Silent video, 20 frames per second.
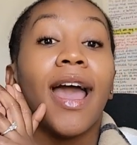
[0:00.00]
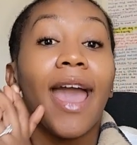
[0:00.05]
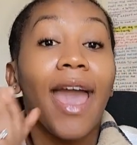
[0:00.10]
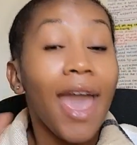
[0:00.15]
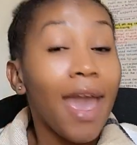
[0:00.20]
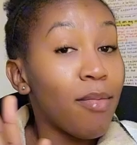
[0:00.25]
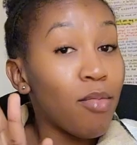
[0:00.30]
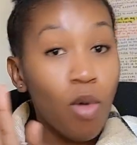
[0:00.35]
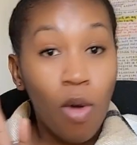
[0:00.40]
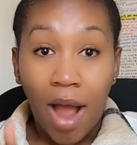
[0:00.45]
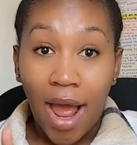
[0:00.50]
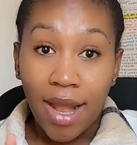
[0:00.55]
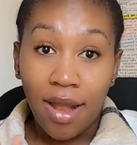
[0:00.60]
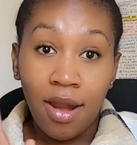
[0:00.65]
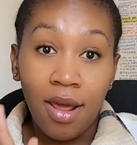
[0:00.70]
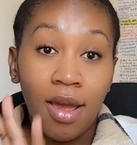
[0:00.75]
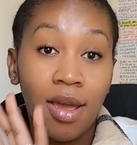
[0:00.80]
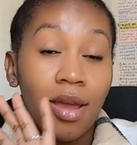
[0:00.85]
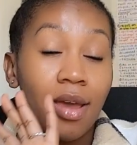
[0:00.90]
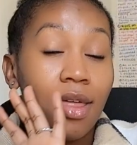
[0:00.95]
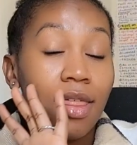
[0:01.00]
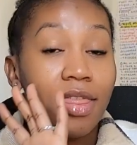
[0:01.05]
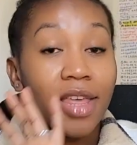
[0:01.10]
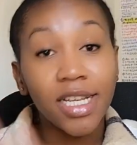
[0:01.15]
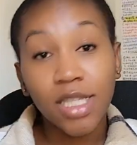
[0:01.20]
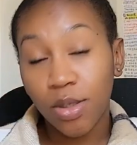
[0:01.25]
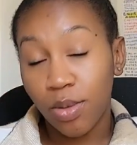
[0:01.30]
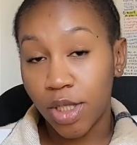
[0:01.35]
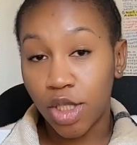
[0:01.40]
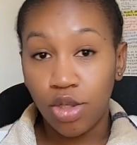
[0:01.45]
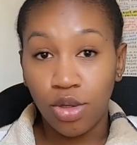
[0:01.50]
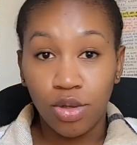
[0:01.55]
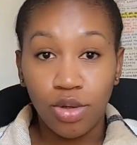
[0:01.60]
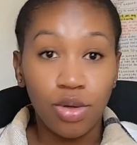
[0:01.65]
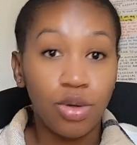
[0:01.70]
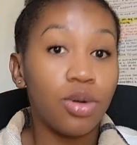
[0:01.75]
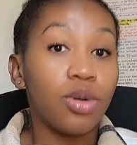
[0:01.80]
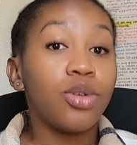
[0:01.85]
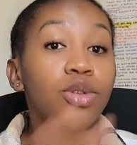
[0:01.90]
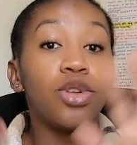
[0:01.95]
M1, that's what you
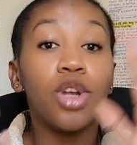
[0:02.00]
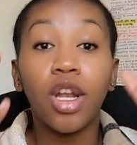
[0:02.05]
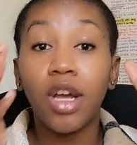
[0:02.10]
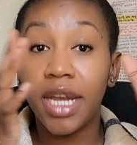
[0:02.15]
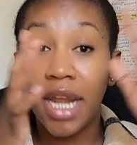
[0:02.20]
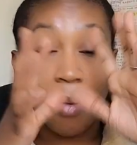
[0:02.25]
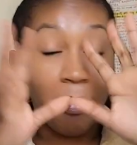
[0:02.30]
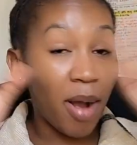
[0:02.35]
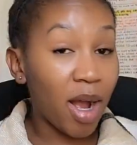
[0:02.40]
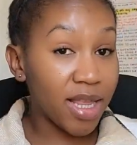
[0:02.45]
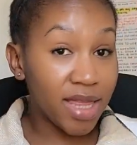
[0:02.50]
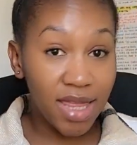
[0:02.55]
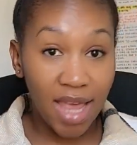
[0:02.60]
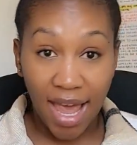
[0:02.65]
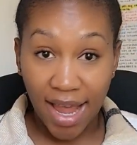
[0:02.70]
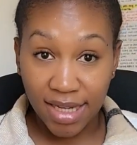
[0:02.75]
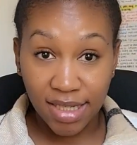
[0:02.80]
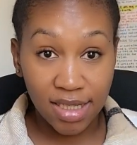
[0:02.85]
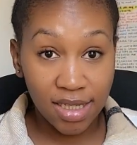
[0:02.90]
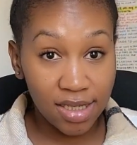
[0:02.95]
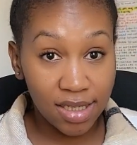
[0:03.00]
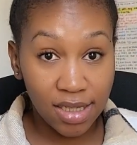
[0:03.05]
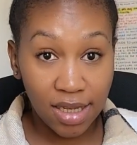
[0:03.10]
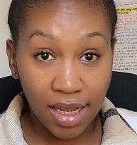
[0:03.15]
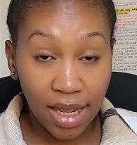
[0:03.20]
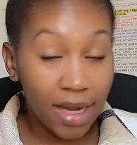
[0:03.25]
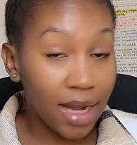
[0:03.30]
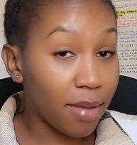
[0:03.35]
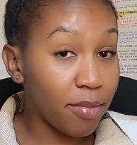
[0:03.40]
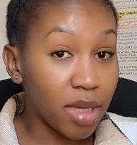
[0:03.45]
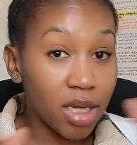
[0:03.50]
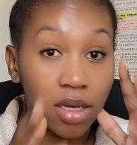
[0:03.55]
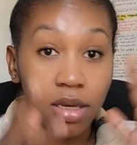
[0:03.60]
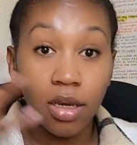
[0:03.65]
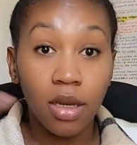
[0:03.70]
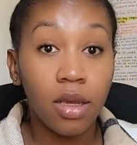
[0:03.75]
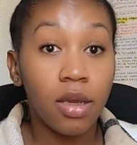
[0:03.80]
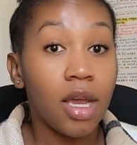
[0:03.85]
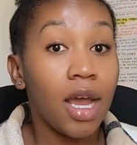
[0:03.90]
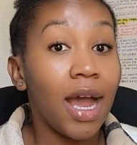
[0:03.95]
do. You learn about that. And I mean,
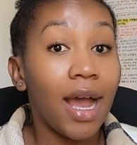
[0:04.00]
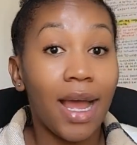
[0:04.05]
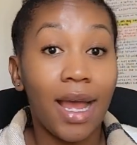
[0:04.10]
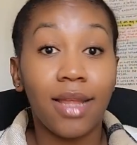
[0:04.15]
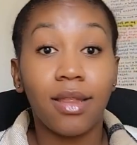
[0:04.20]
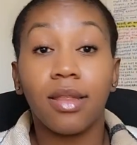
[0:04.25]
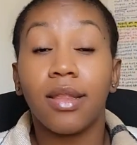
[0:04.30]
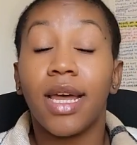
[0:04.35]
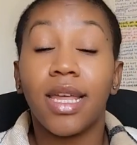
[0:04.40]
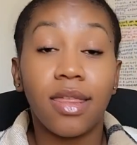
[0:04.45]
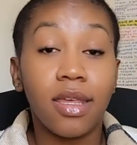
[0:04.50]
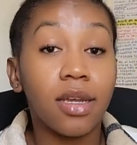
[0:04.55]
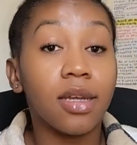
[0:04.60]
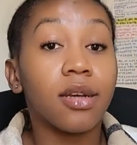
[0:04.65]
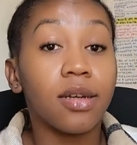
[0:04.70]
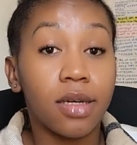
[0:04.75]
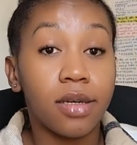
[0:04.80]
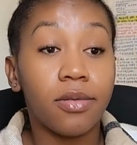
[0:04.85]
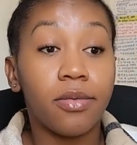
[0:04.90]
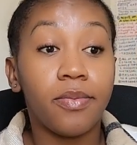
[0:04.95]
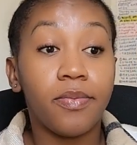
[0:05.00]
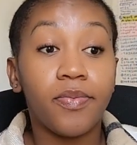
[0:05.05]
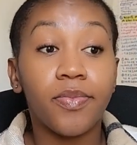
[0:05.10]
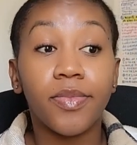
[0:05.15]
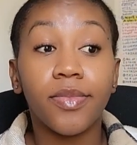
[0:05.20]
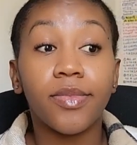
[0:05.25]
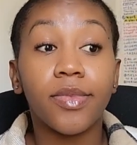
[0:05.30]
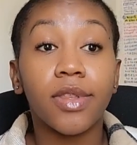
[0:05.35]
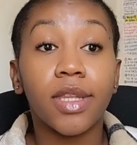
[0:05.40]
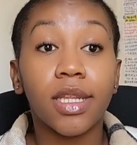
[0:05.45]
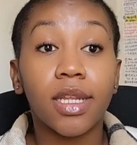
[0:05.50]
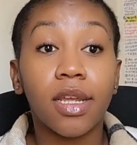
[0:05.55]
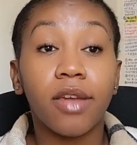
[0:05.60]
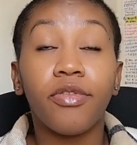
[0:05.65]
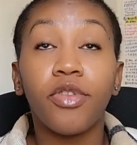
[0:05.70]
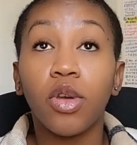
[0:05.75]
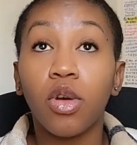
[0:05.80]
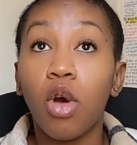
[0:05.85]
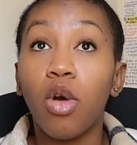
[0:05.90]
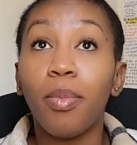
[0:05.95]
I think if
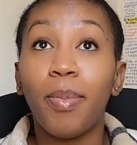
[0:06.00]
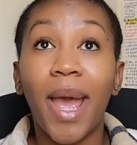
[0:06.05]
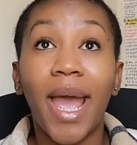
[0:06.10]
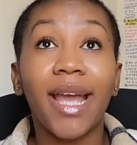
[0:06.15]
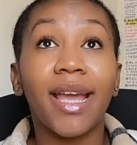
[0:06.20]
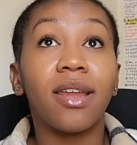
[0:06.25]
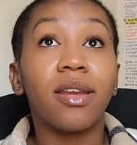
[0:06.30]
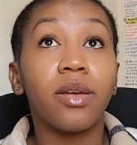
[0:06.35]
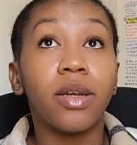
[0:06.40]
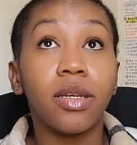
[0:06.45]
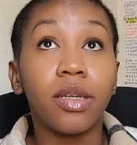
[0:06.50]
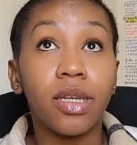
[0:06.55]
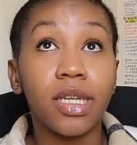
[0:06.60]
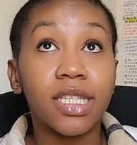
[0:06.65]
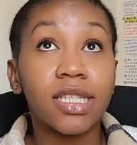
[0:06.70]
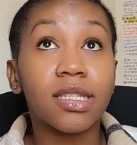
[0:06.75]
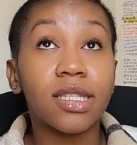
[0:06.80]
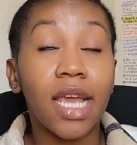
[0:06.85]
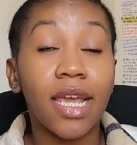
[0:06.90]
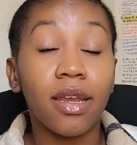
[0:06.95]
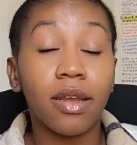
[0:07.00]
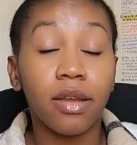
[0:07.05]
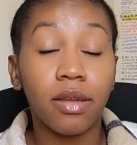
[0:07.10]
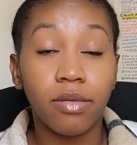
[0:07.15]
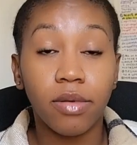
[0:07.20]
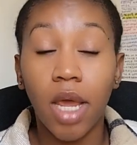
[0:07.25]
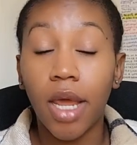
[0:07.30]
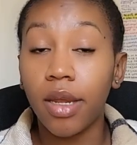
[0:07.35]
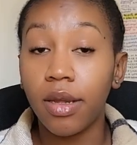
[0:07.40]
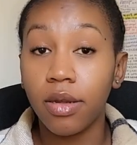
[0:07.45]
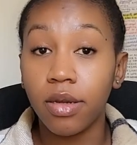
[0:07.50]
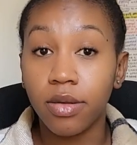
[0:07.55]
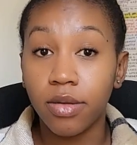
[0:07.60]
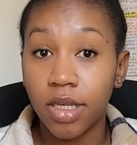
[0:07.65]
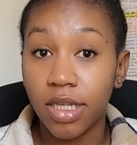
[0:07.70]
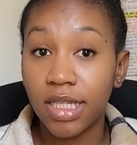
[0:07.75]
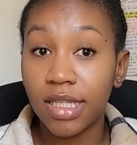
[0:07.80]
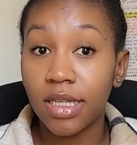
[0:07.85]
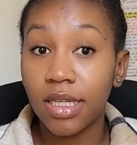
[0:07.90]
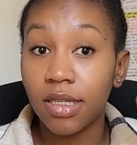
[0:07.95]
you go back and listen
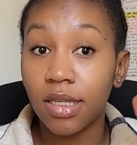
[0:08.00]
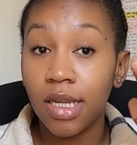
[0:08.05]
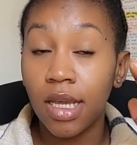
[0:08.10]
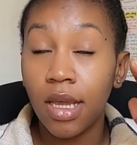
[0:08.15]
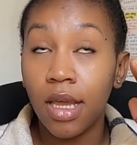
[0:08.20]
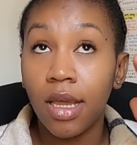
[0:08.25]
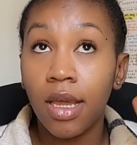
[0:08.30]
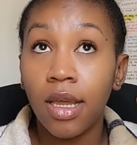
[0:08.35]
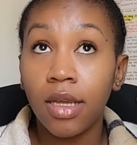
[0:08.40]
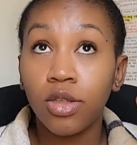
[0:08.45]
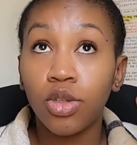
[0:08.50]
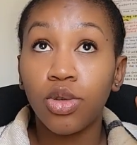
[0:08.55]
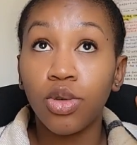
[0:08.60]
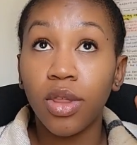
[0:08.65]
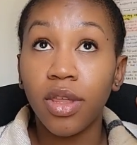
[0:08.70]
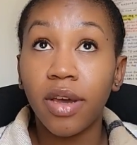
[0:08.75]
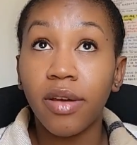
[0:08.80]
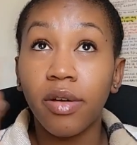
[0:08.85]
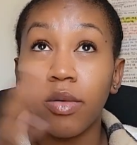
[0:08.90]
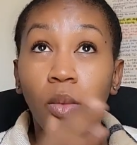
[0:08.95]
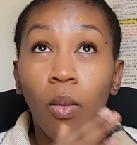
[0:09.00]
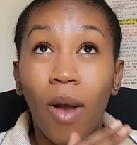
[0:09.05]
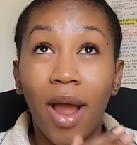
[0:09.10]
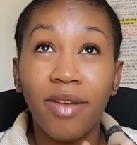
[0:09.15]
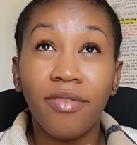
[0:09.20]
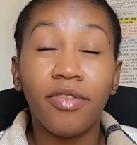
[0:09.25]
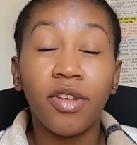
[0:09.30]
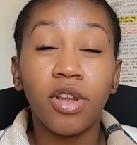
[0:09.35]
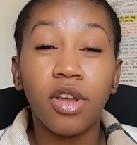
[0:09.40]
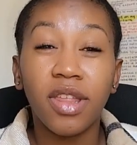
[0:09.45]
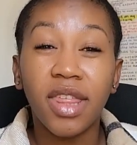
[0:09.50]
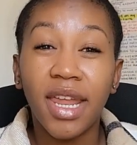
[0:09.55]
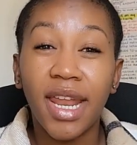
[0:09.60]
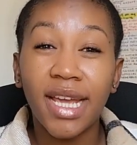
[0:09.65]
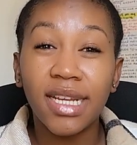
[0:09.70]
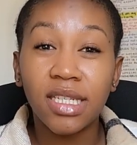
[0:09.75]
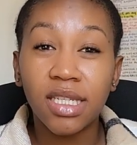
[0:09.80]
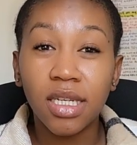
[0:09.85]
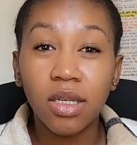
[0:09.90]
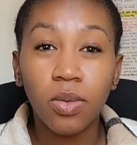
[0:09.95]
to the one video that
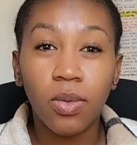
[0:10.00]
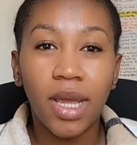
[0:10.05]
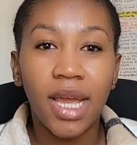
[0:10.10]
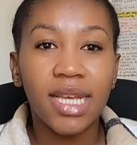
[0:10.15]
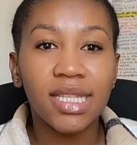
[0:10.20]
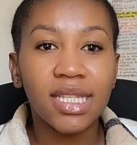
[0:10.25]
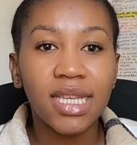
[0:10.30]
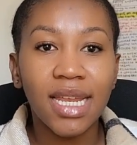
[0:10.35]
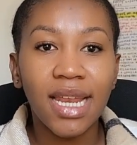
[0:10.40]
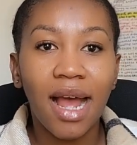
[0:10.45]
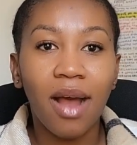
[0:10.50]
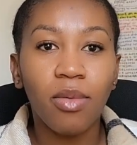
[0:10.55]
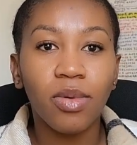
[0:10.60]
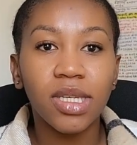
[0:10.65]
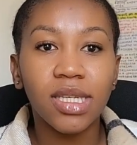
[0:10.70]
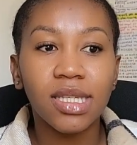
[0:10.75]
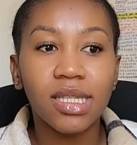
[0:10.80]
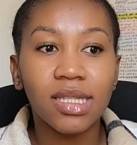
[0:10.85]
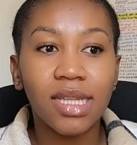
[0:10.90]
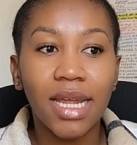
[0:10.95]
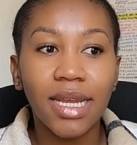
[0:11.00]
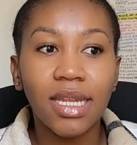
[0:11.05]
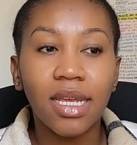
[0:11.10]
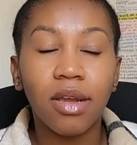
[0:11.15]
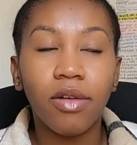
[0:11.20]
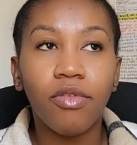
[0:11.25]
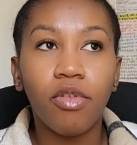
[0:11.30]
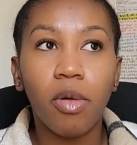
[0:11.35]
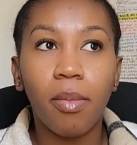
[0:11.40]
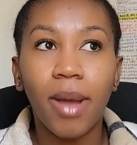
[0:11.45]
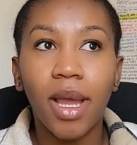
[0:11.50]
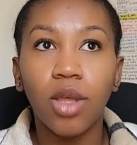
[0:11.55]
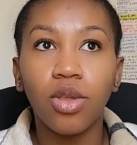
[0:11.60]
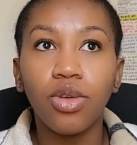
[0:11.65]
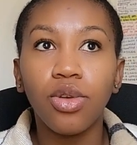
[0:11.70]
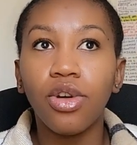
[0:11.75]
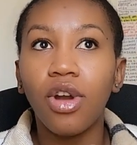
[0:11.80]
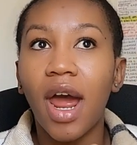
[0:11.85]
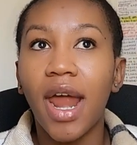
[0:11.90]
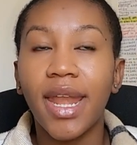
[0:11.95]
I did where I said I was studying for my
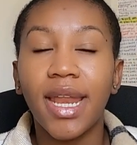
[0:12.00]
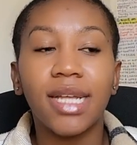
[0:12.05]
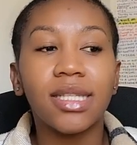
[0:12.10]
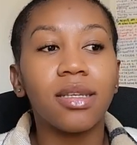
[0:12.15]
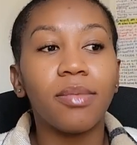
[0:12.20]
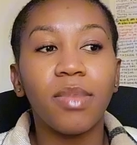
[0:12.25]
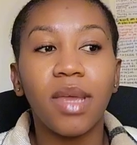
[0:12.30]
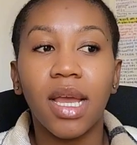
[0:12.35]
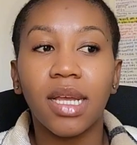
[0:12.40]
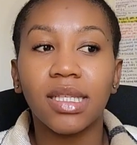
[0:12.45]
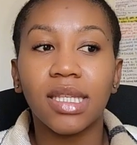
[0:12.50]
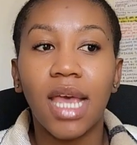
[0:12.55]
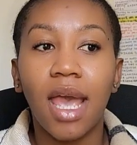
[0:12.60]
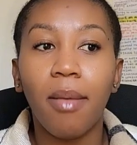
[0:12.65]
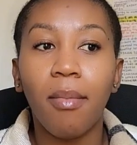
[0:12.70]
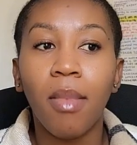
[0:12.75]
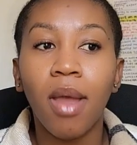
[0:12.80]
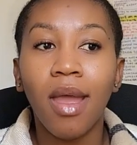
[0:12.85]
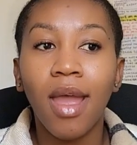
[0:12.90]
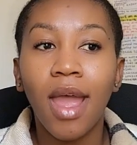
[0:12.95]
neuroanatomy exam,